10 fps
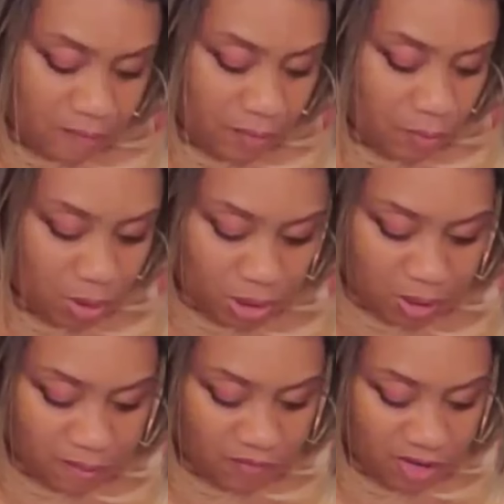if you want to
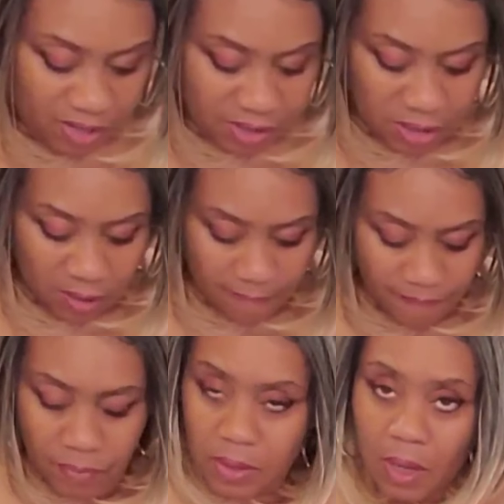get fancy,
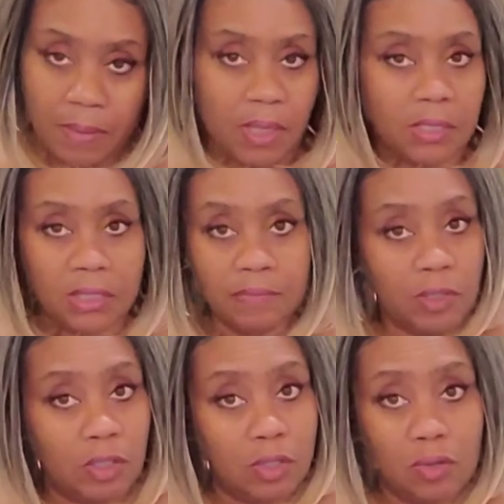I mean, it's up
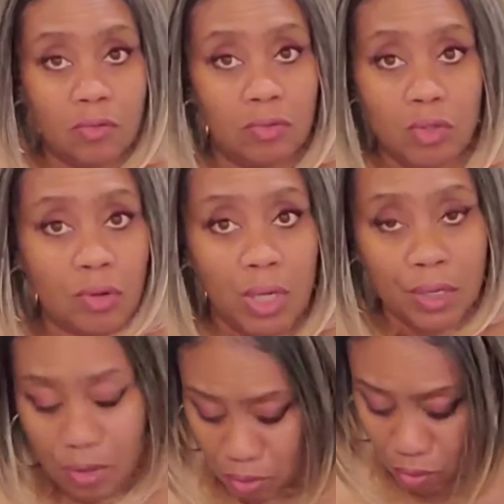to you. You
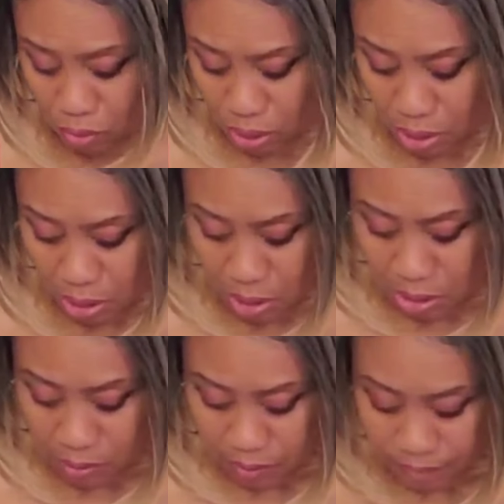can use
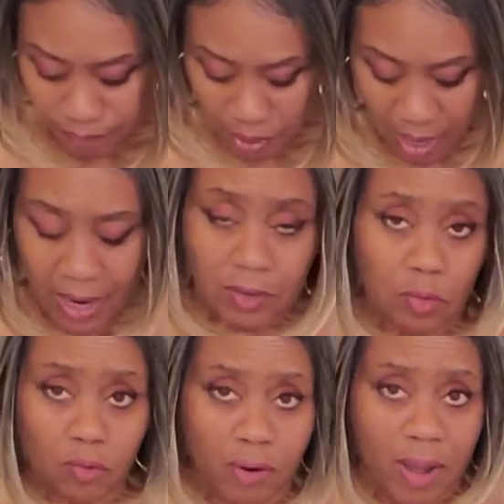the
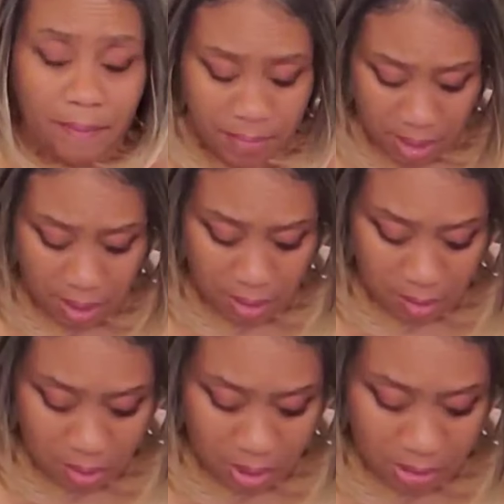actual crab meat.
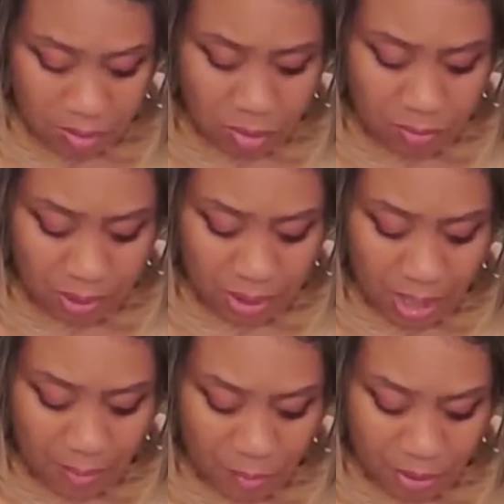Okay, it's going to be a lot more